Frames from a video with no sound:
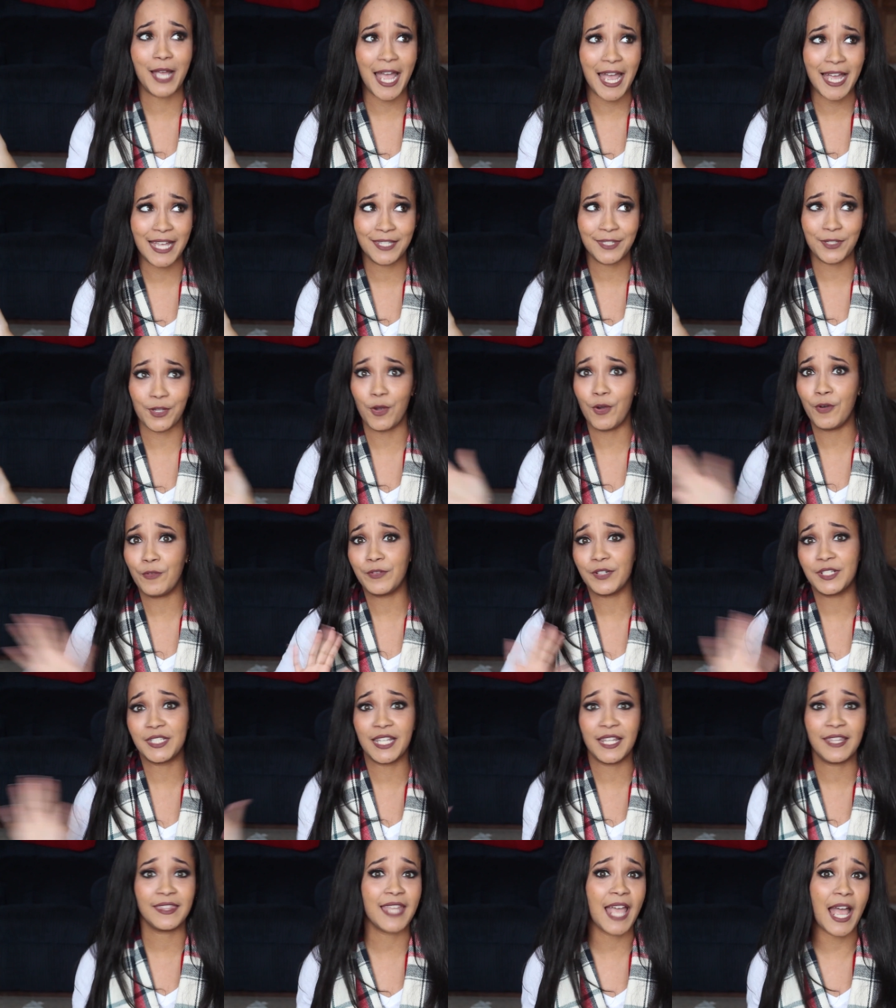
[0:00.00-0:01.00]
has over
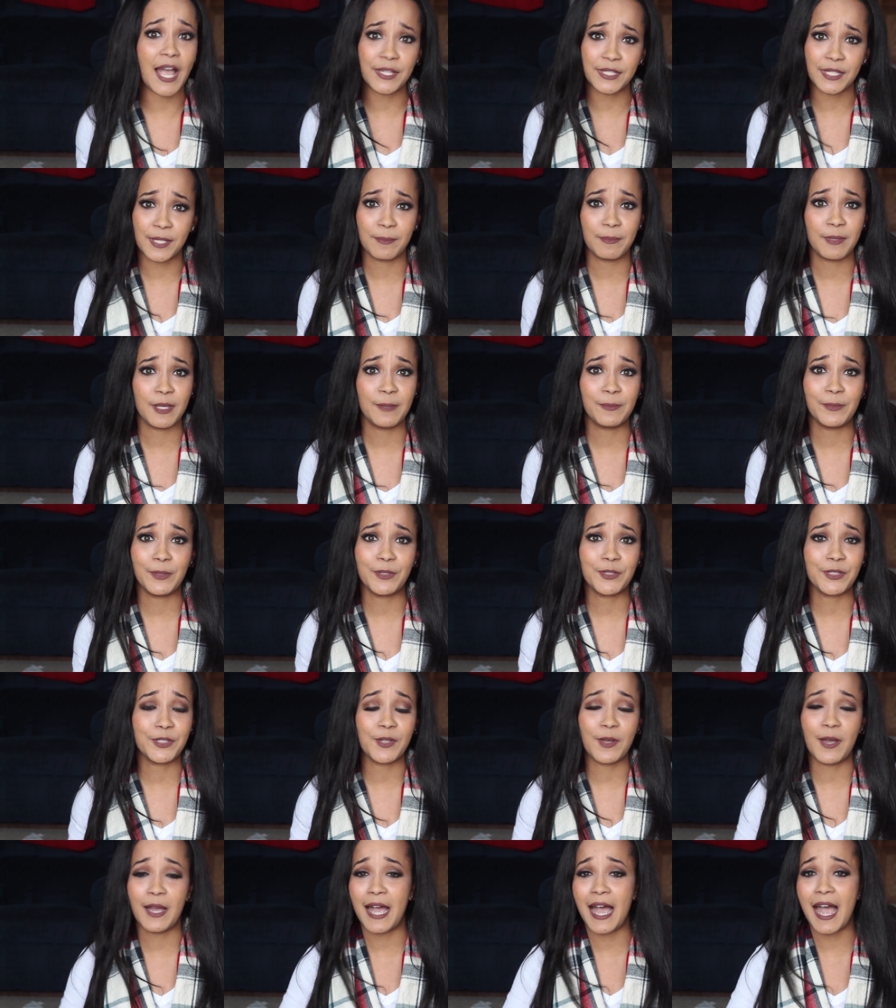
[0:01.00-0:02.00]
10,000 people,
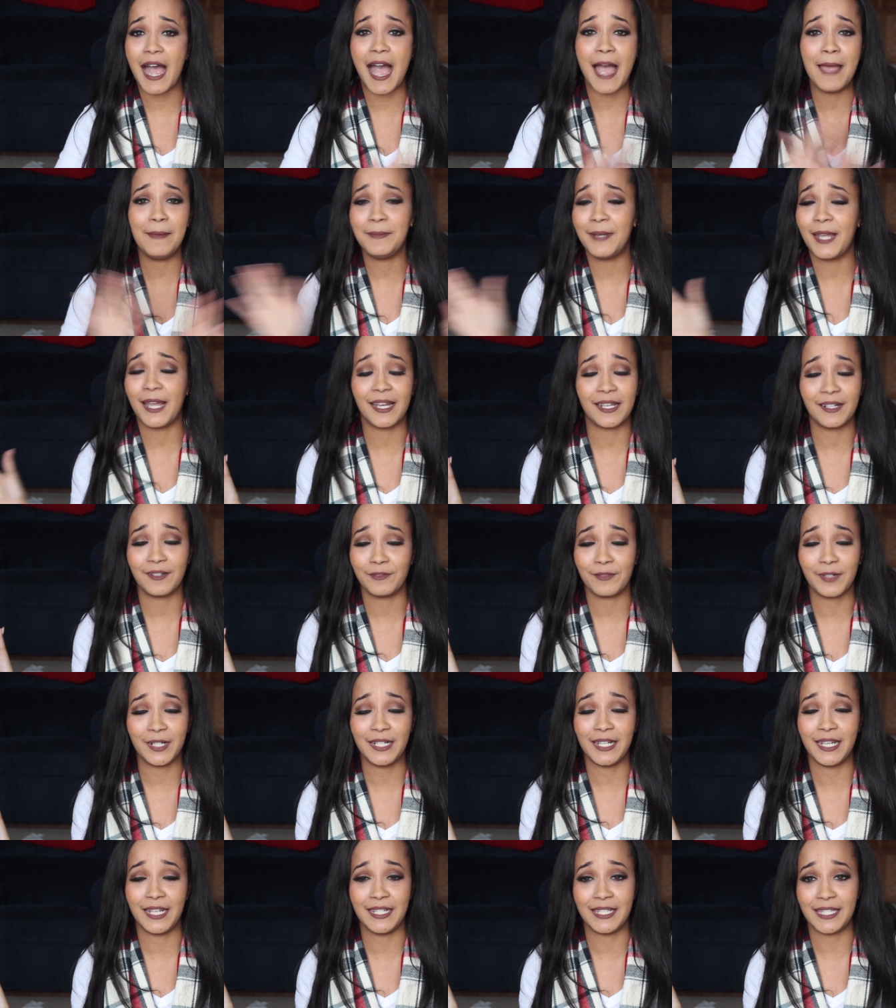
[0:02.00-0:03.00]
so I'm not going to
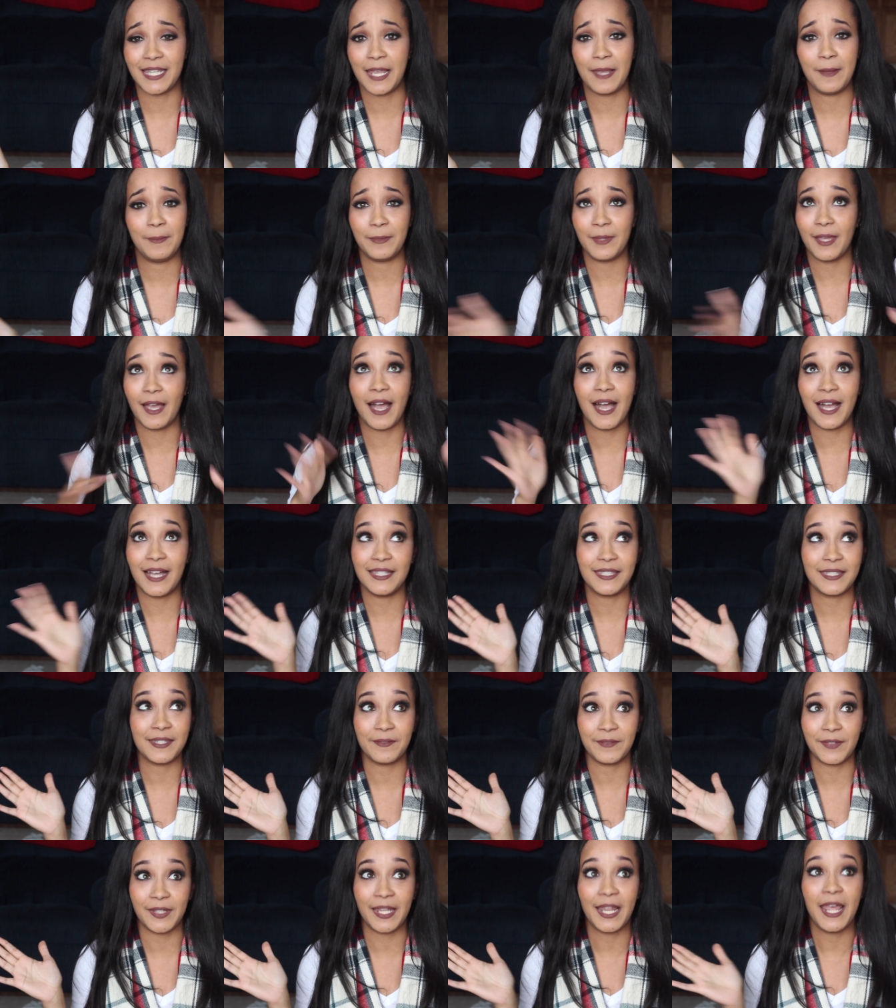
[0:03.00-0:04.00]
run into him, the odds
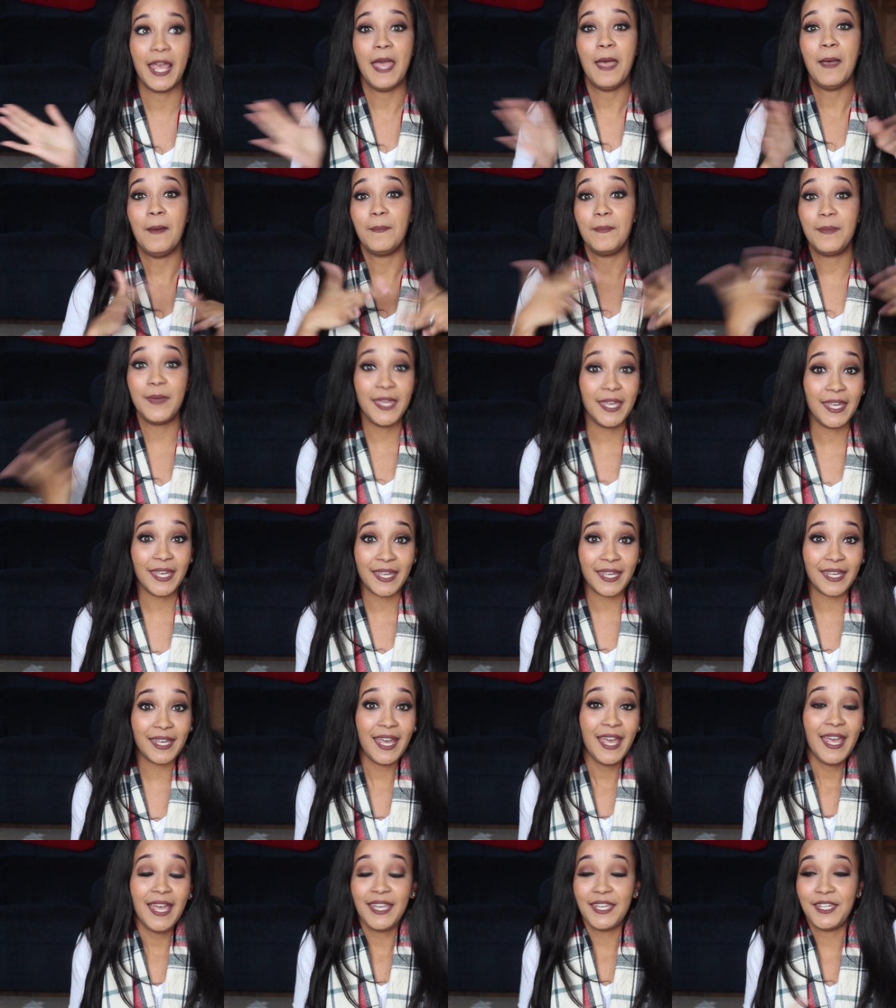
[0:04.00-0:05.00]
of it
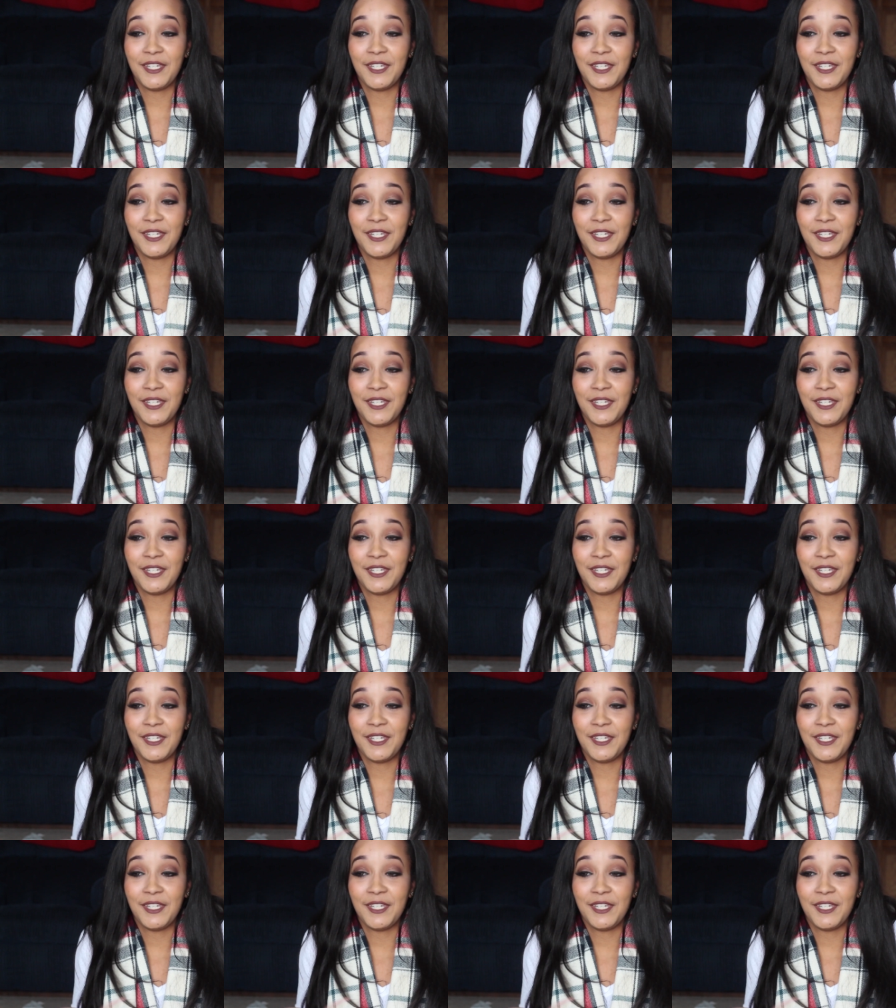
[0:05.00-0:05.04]
being,